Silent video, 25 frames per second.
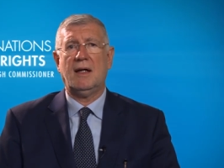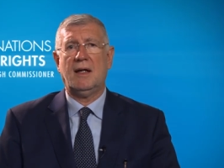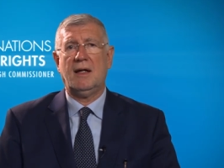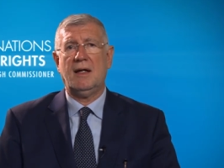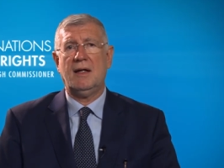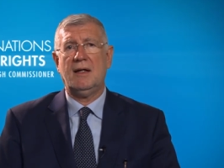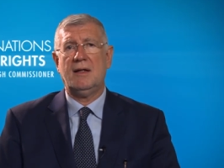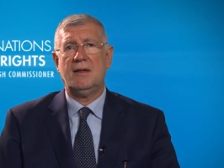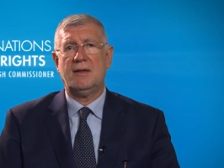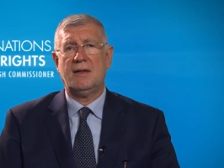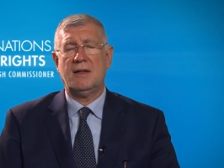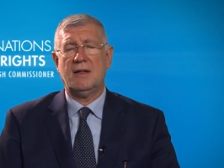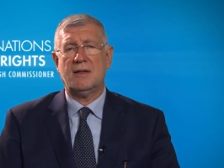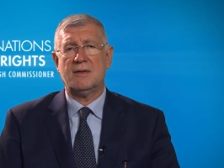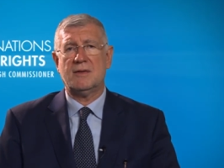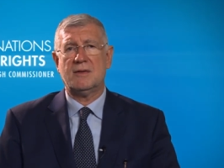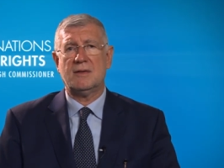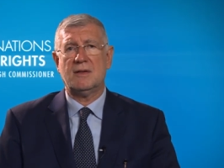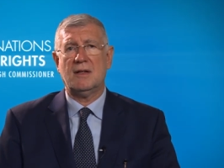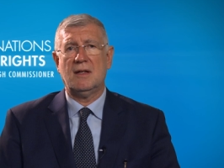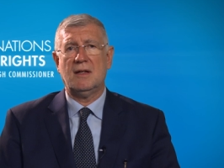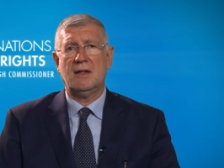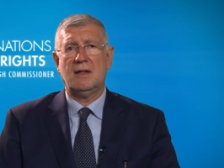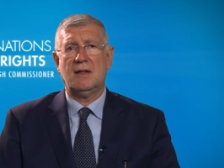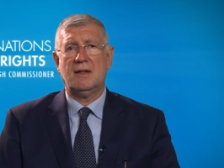
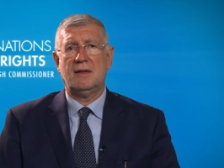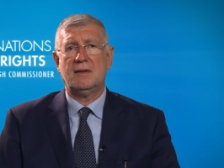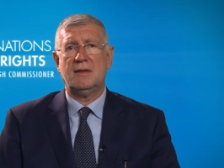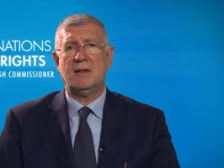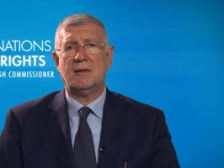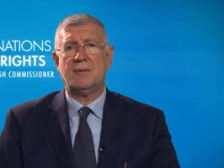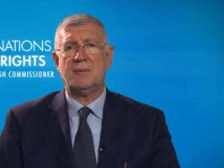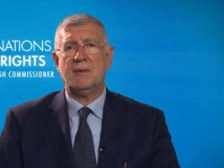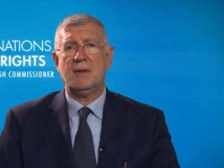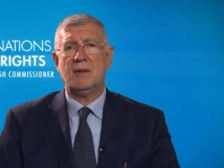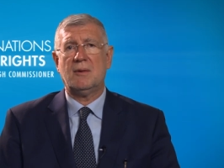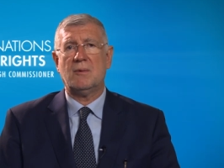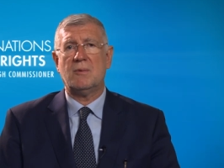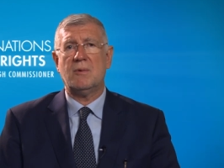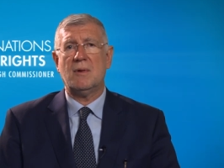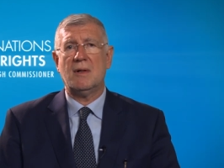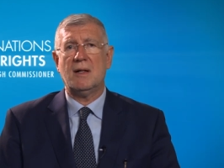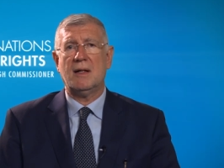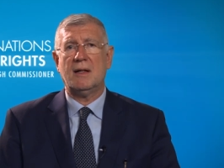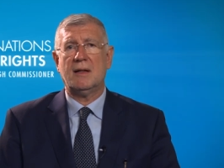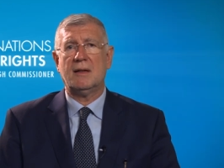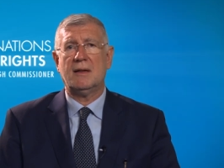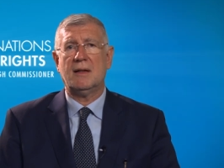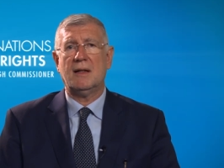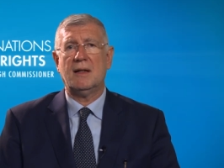areas that
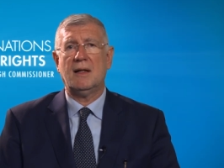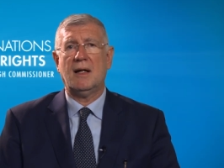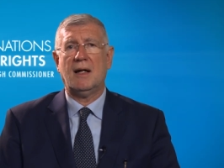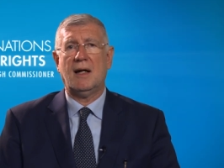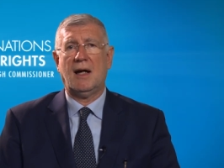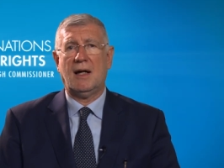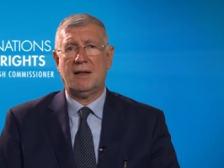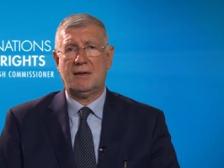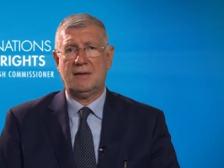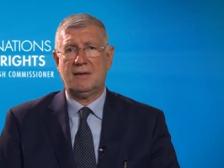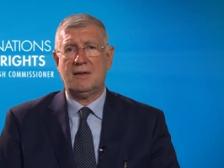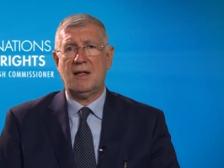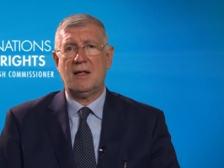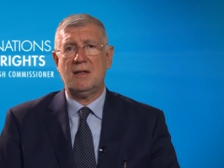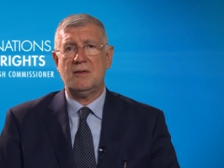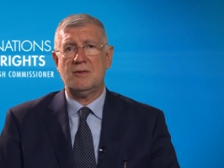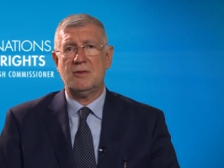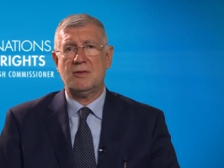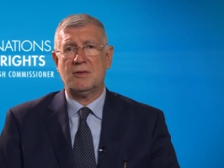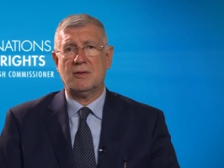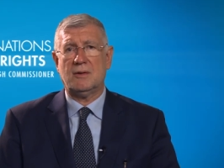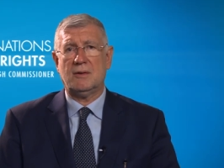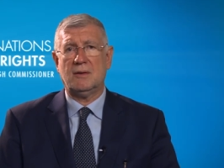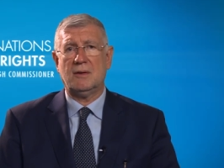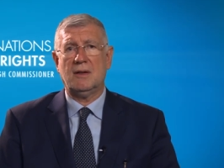require
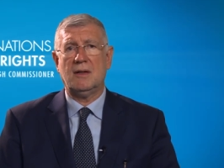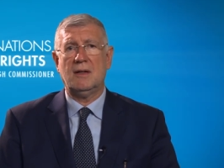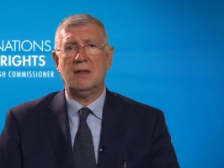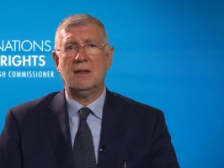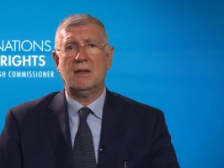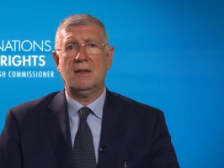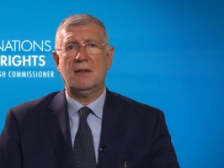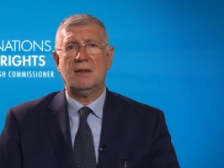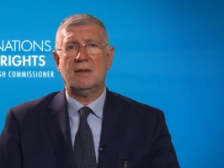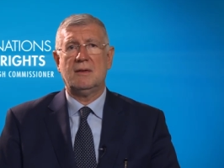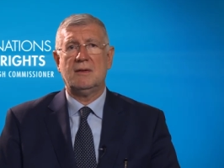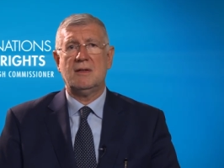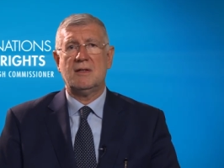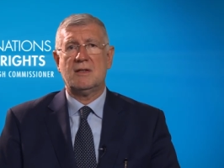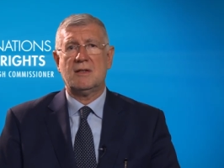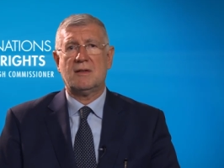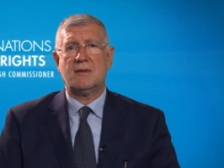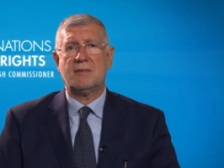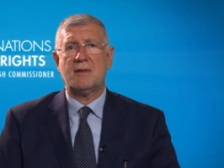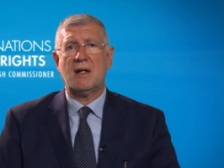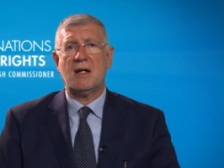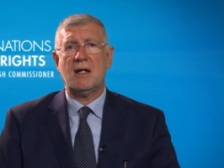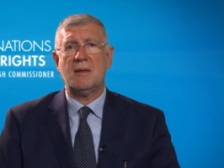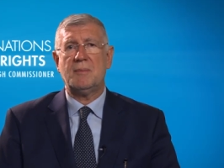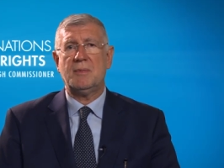attention,
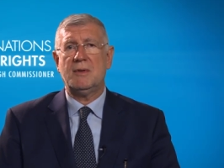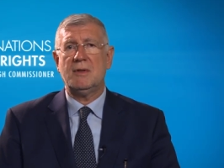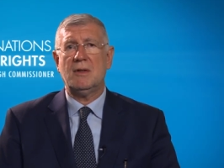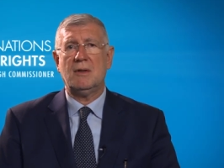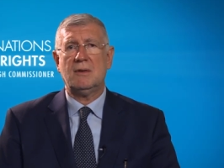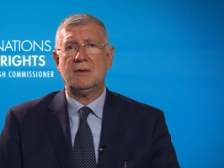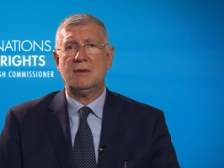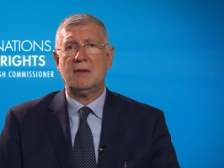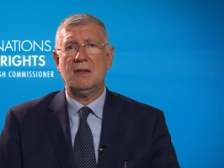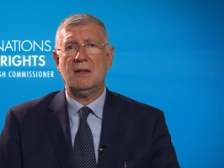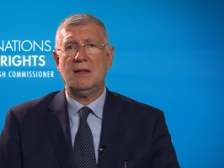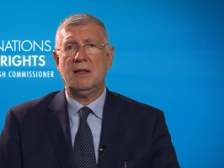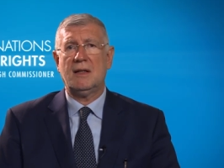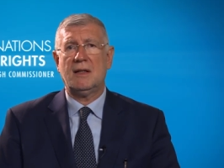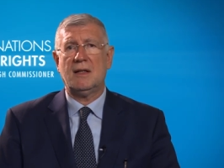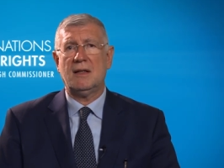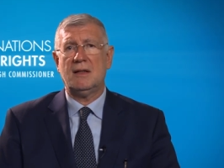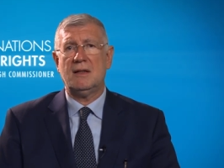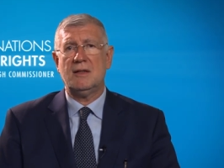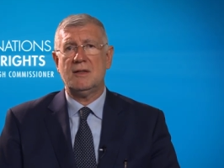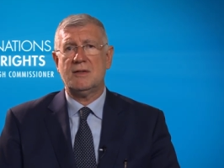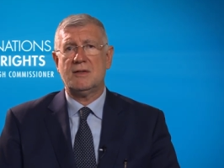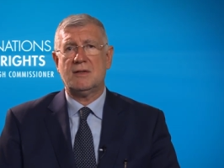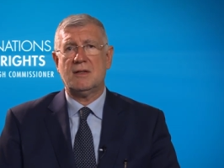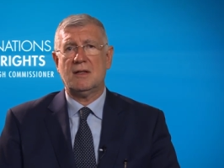described not in
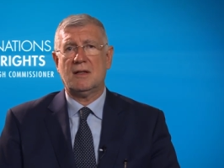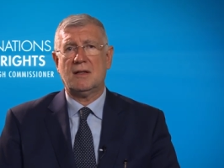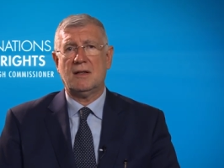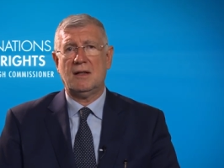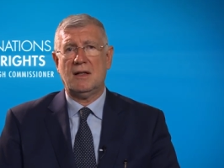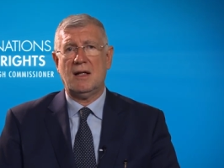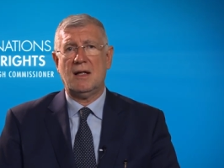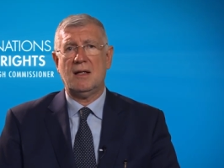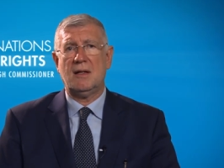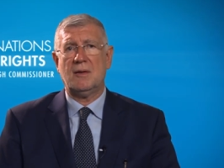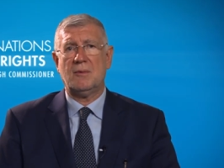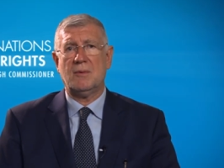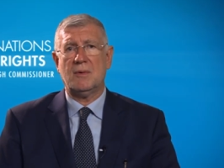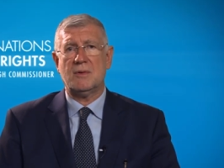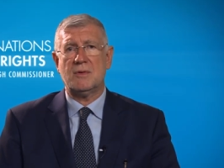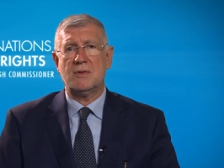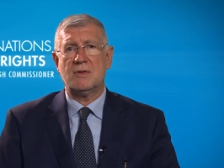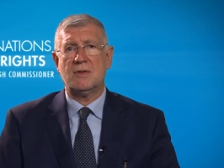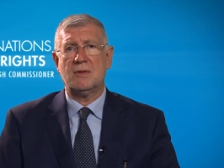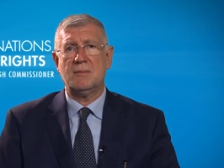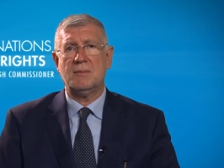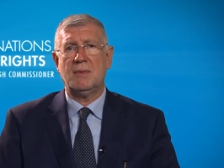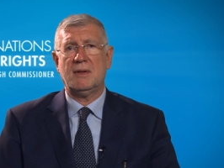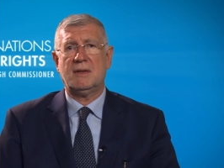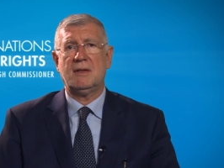legalistic
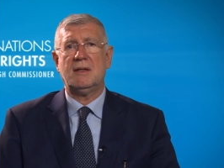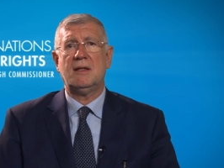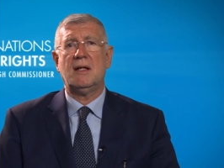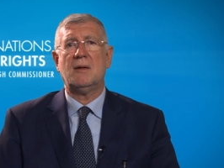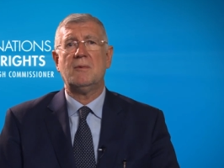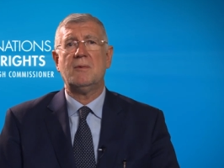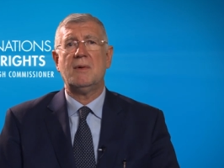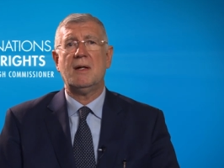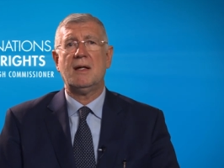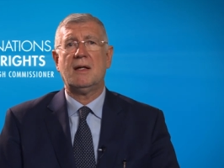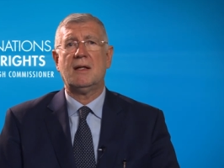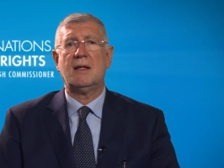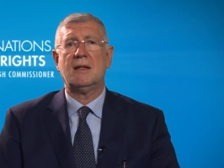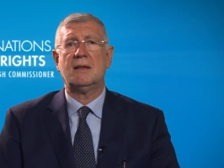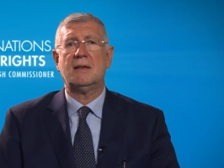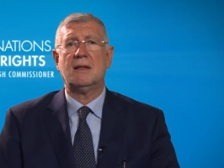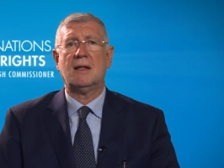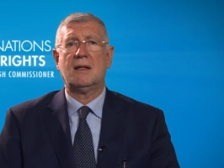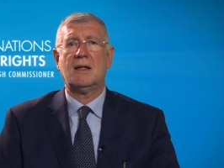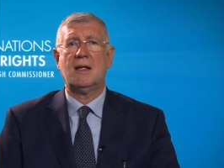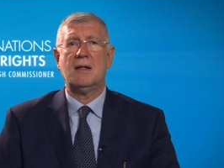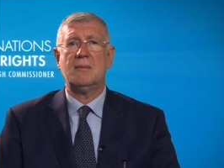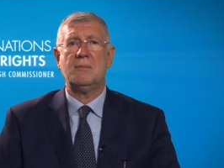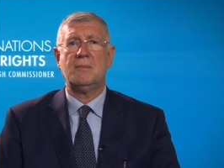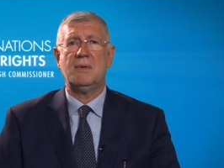language, but in a way
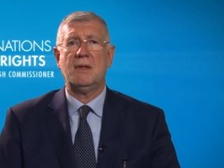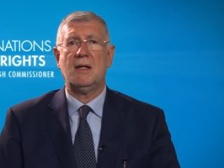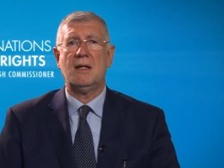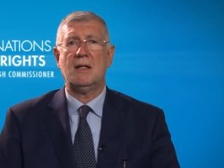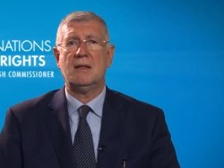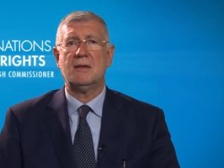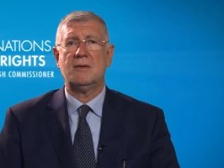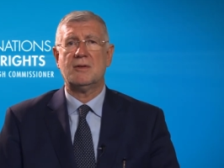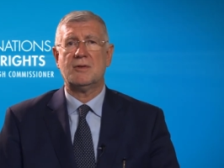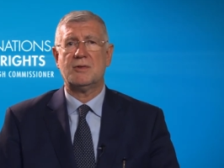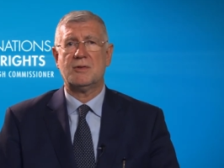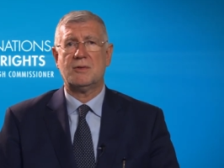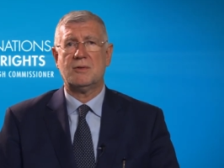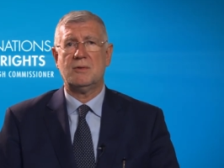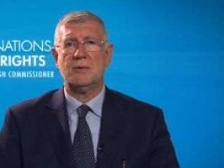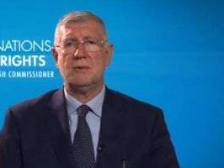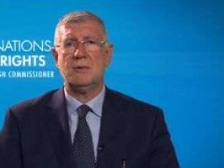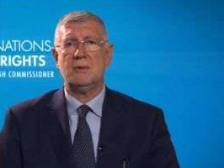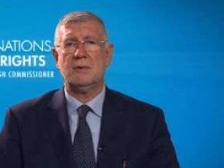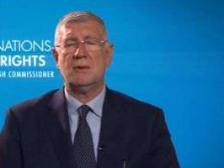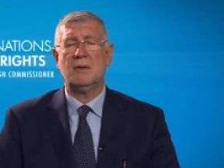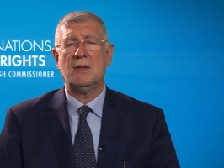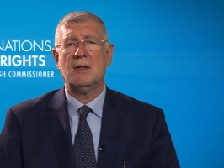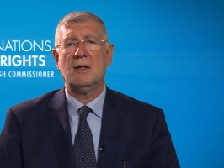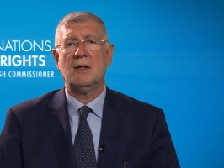that can be
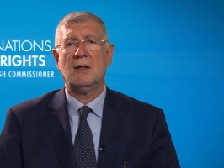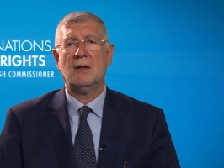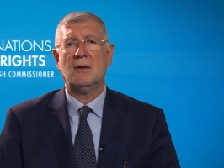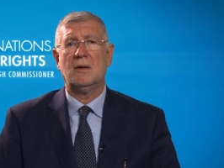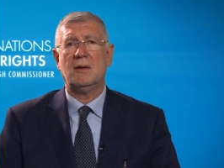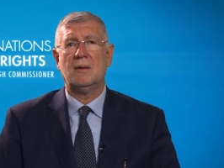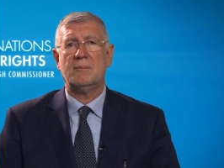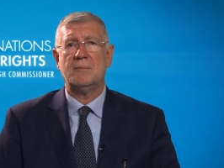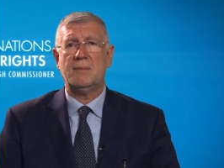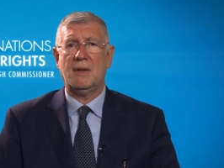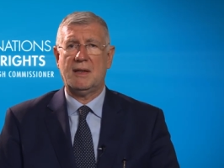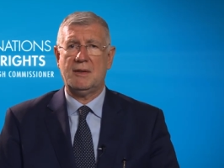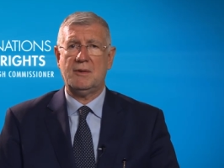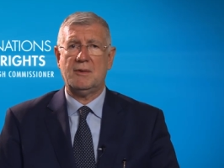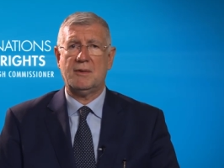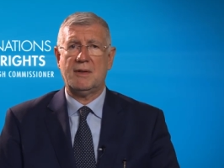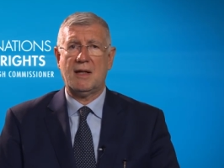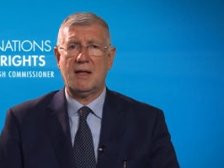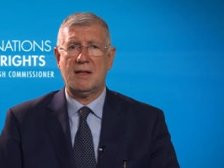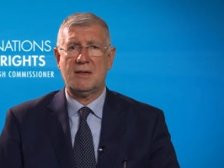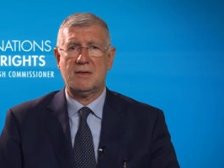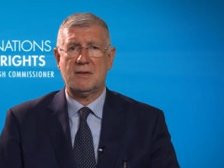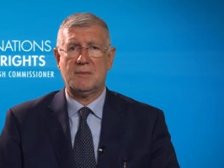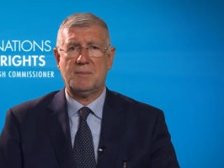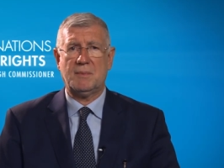understood by
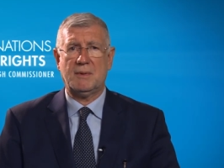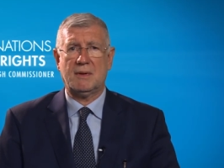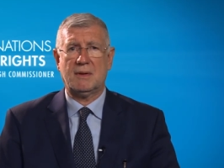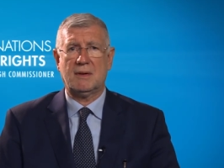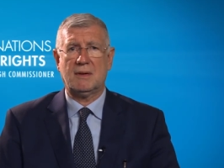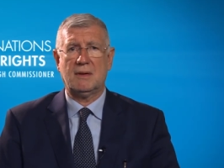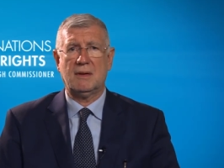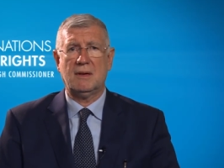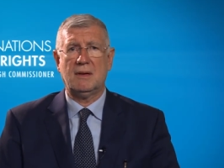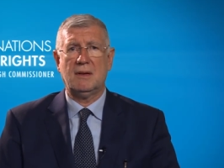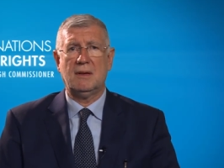non-experts.